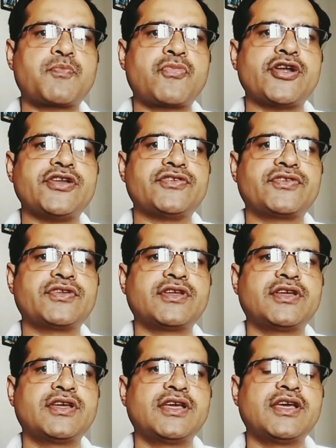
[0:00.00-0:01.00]
sharp
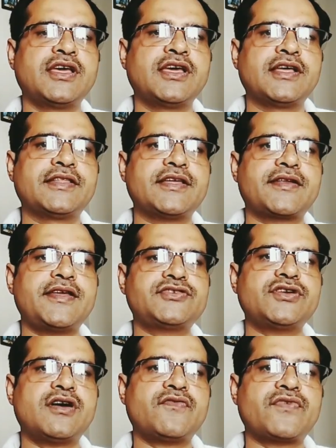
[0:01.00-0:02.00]
points. The
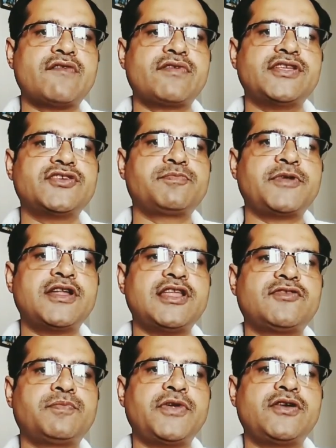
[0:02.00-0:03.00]
ratio of average
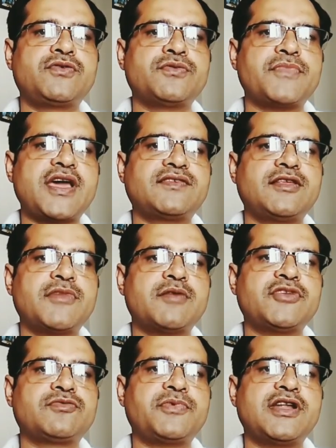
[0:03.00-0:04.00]
spindle speed to
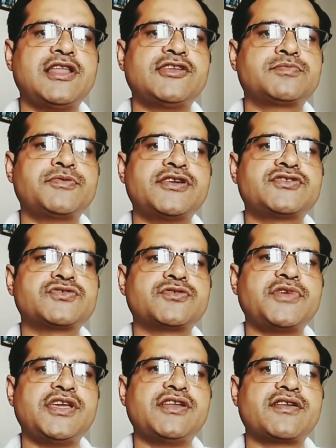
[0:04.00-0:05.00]
maximum spindle speed
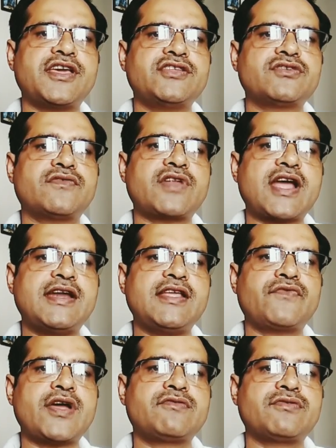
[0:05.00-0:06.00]
should be in range of
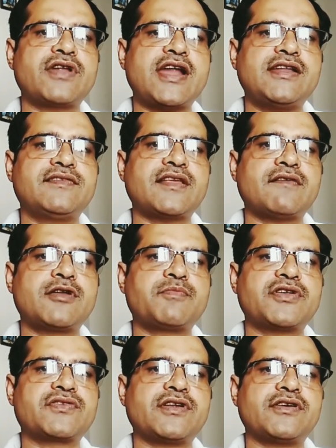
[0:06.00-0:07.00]
95 to
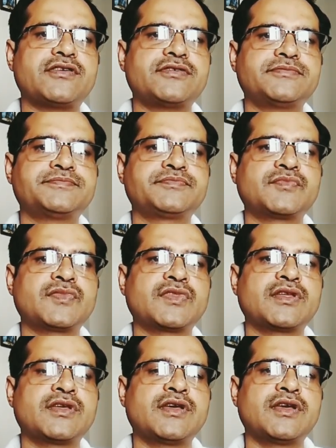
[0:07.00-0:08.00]
97%.
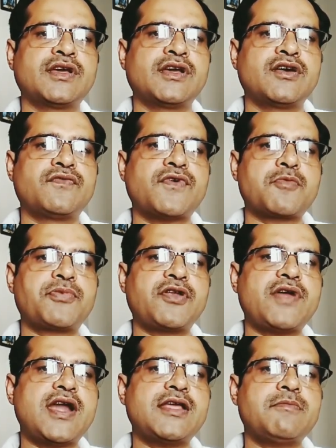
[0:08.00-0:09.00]
For
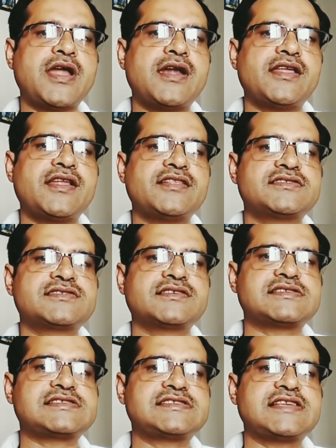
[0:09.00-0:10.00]
preventive
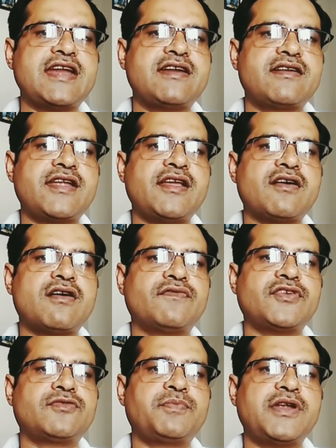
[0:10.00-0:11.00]
maintenance, centering
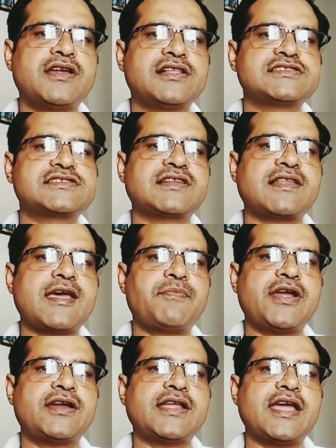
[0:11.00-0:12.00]
of spindles,
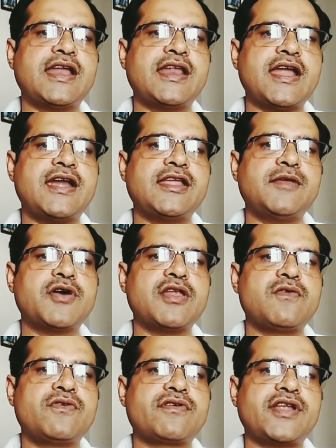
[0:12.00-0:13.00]
lappet and
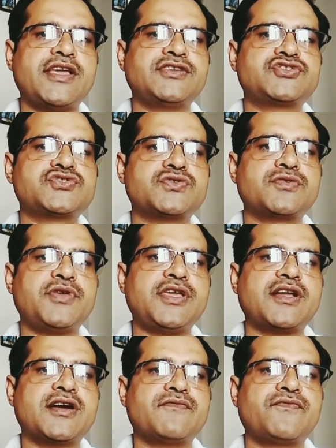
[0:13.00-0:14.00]
anti-balloon ring should
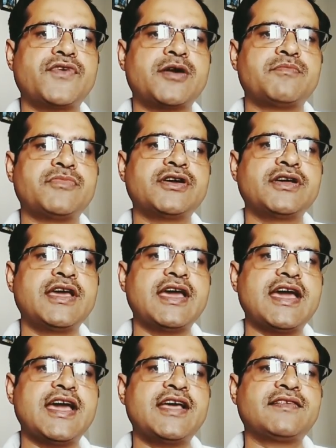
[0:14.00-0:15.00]
be confirmed
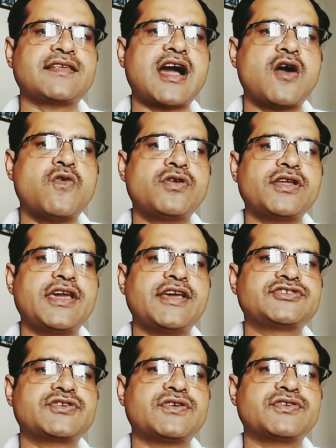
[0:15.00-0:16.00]
as out
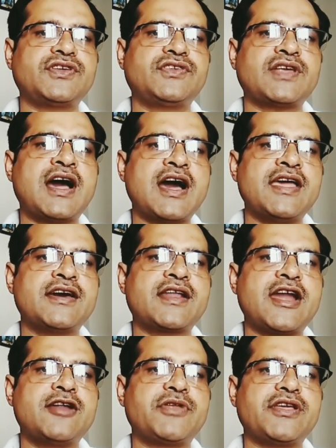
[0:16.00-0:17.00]
gauge causes
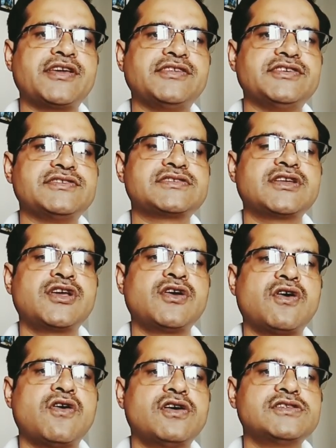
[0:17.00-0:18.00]
higher end breakages.
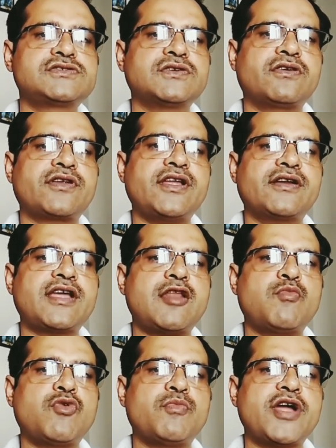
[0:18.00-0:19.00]
Also, ring
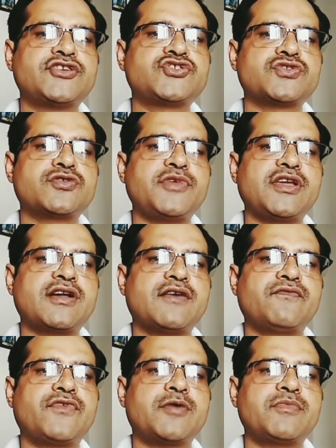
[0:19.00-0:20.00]
rail movement should be
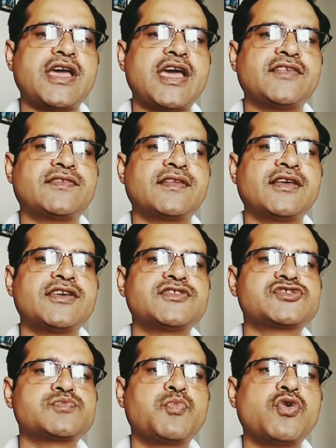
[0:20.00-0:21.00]
confirmed as
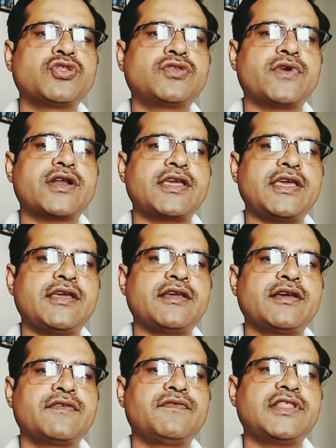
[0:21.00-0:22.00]
smooth
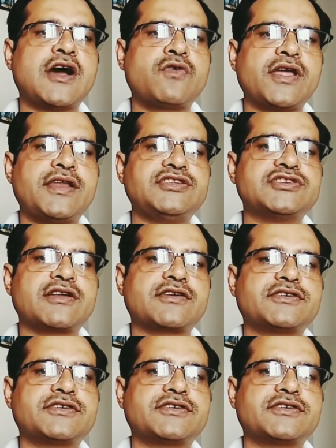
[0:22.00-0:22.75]
working without any